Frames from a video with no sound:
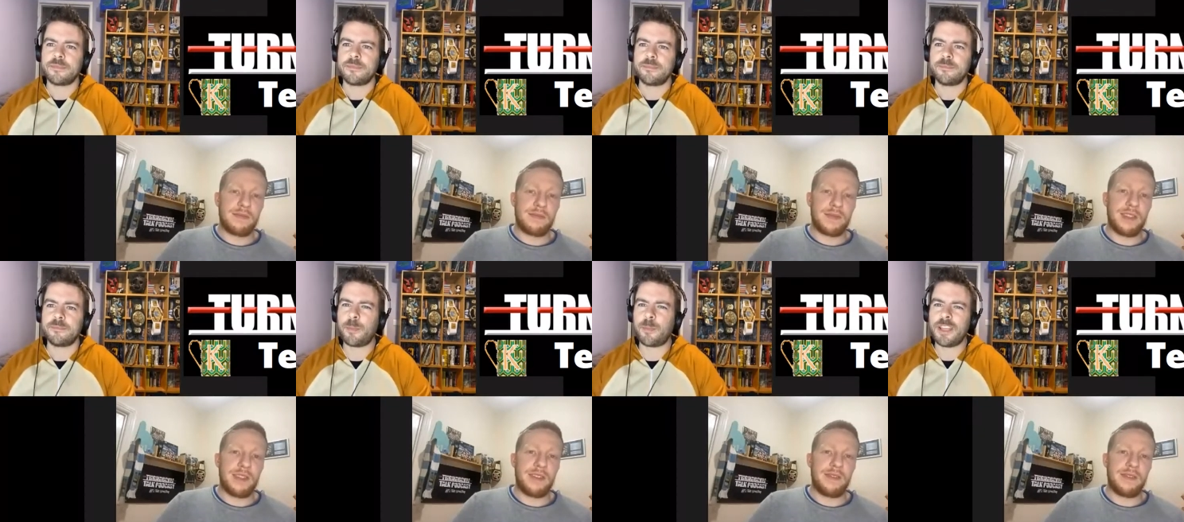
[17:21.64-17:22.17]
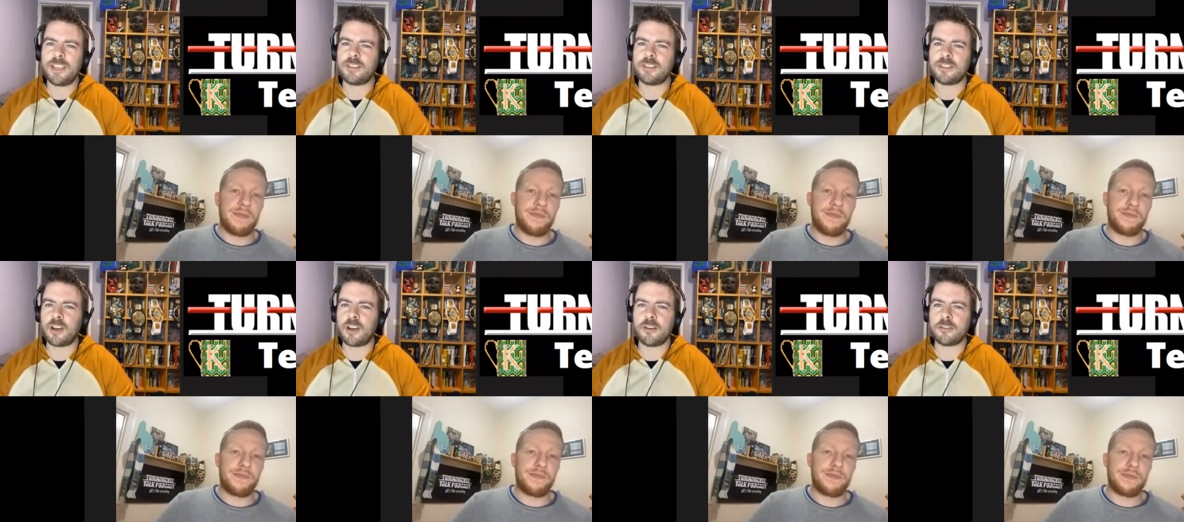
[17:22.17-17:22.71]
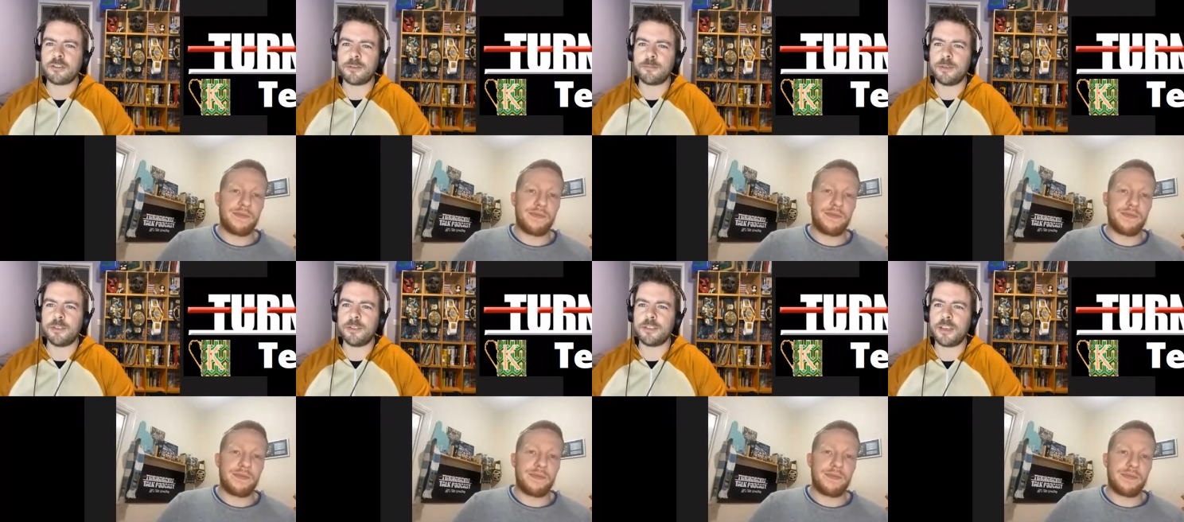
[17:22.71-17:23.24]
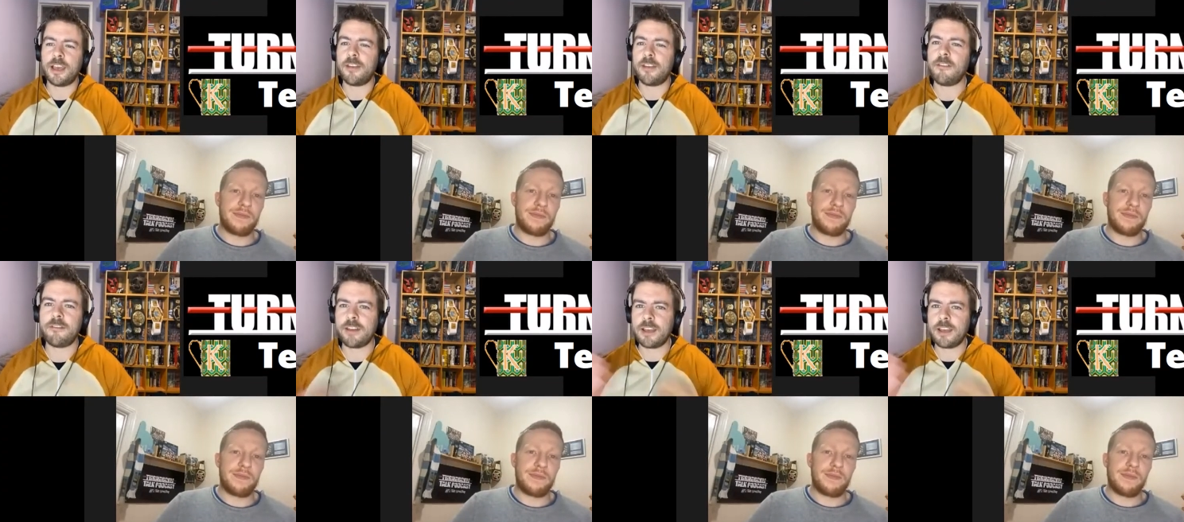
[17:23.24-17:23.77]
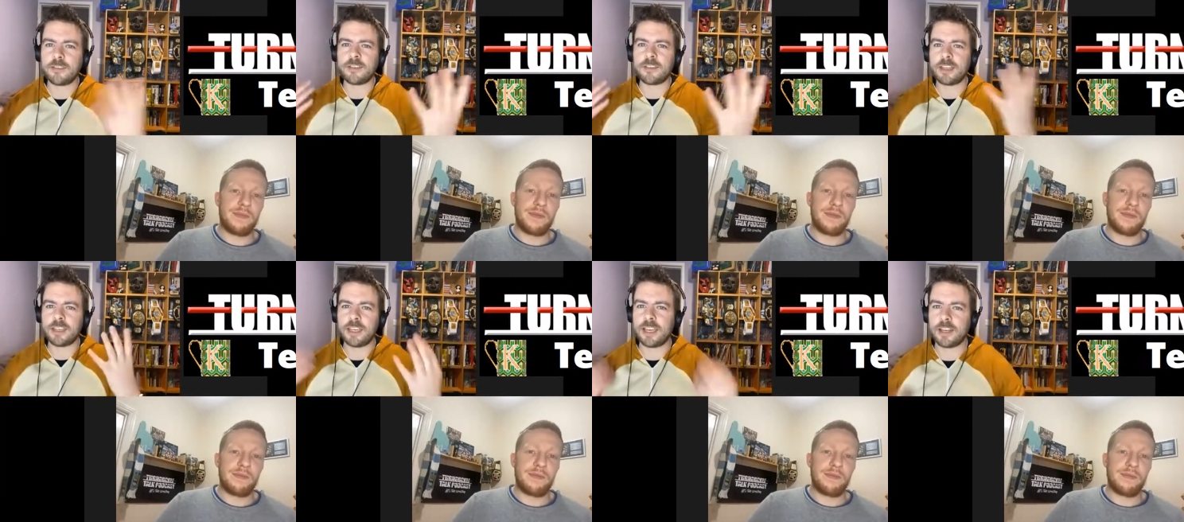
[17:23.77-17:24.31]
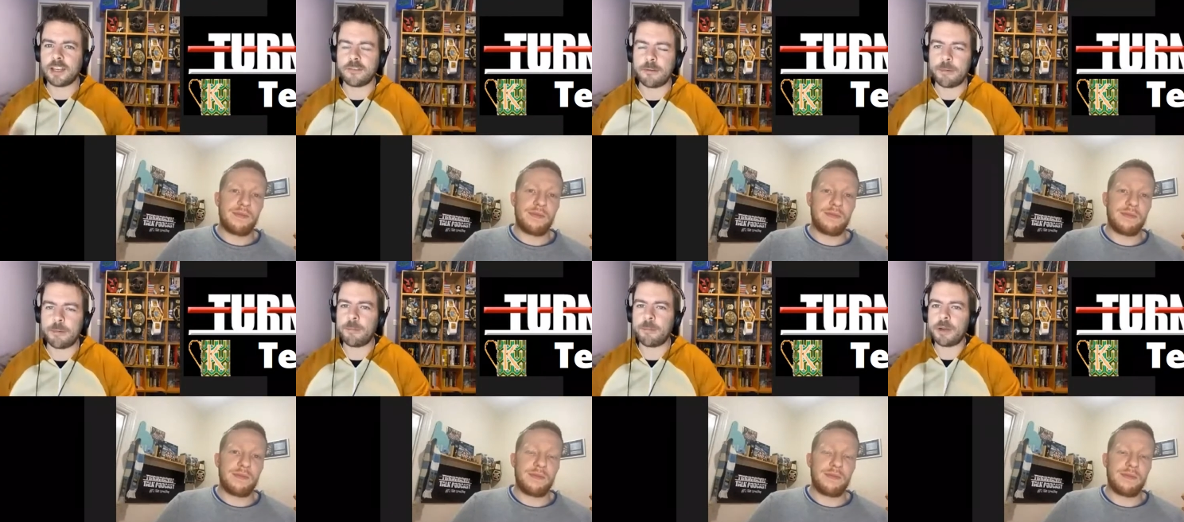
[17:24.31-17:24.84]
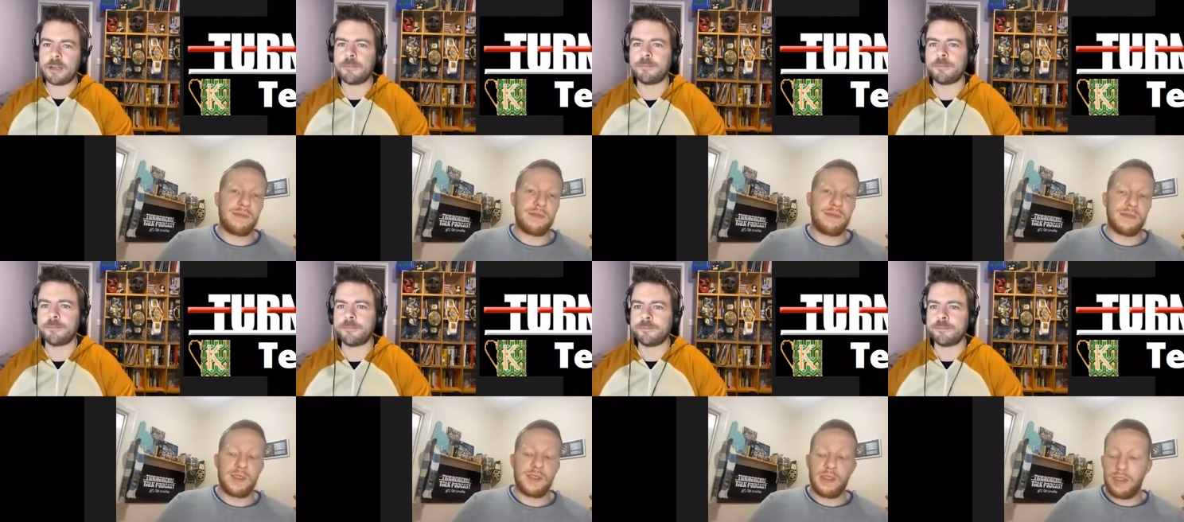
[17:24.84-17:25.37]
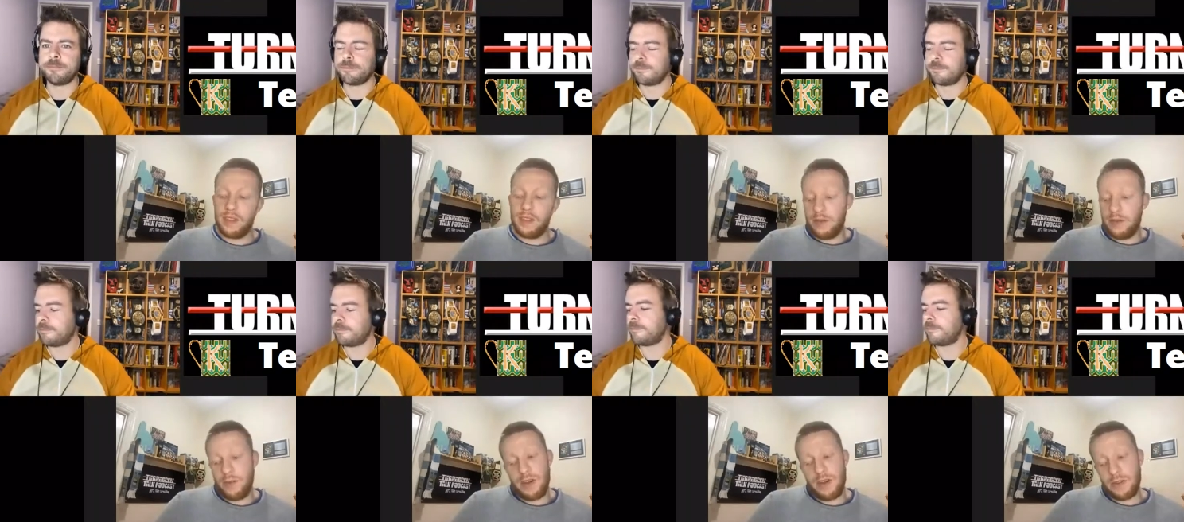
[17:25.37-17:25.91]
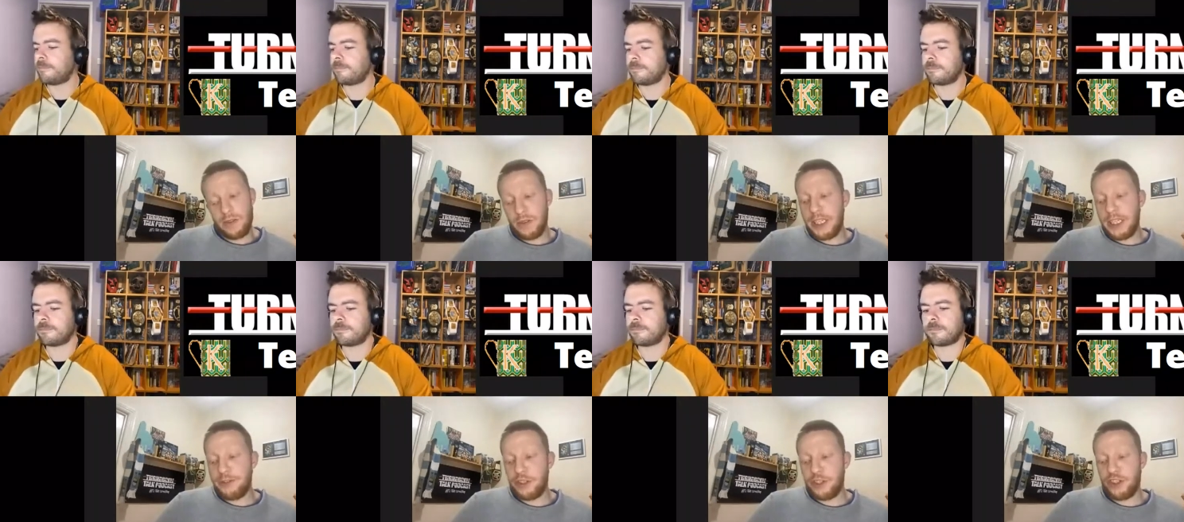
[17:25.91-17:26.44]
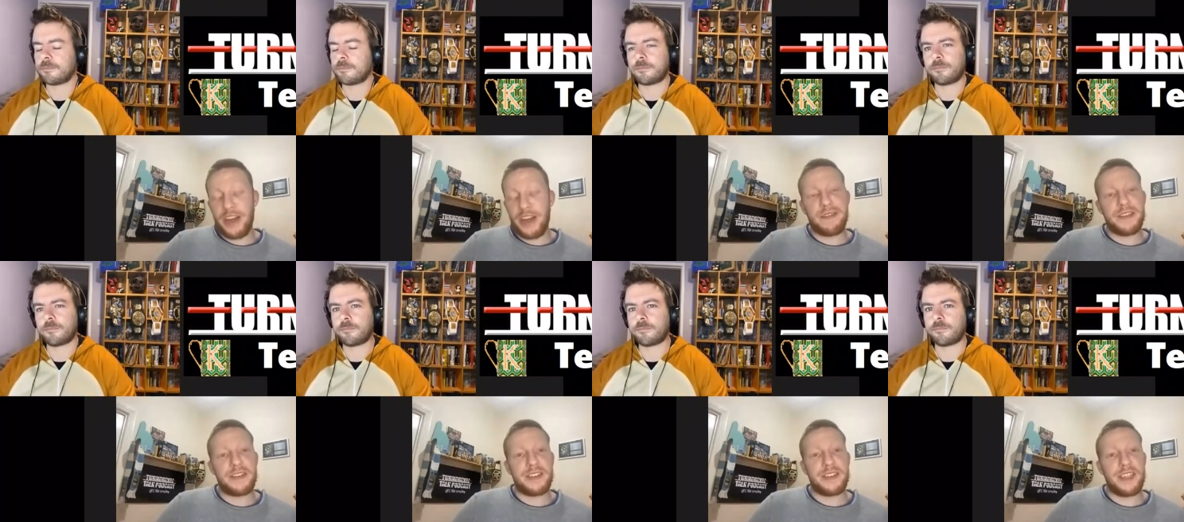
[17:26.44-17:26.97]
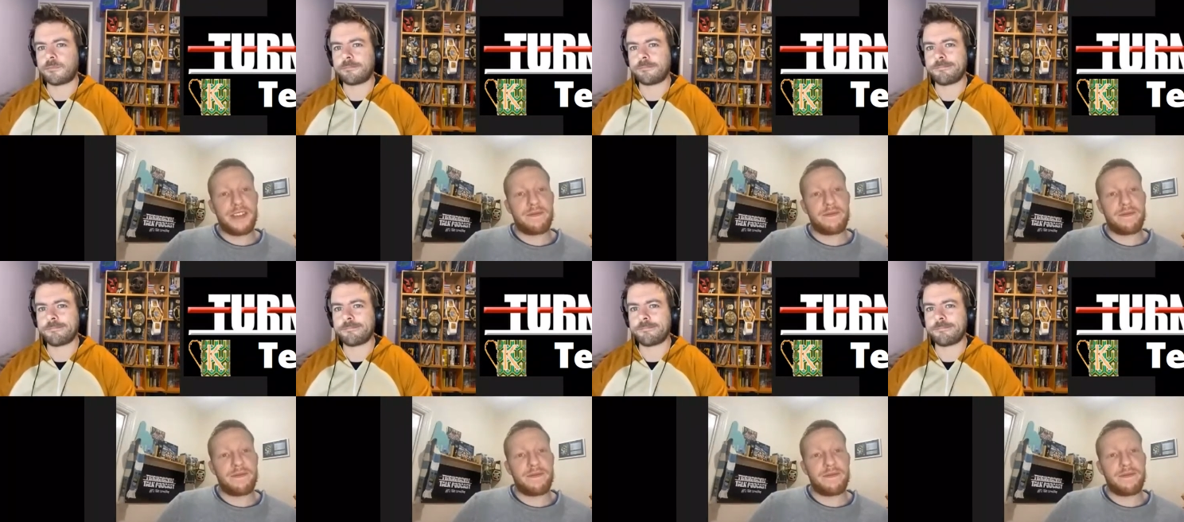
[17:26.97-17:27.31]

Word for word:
Speaker 1: Yeah. My brain's just can't compute that. Everything else I can kind of remember.
Speaker 2: Well, that's good thing you're a chef, isn't it?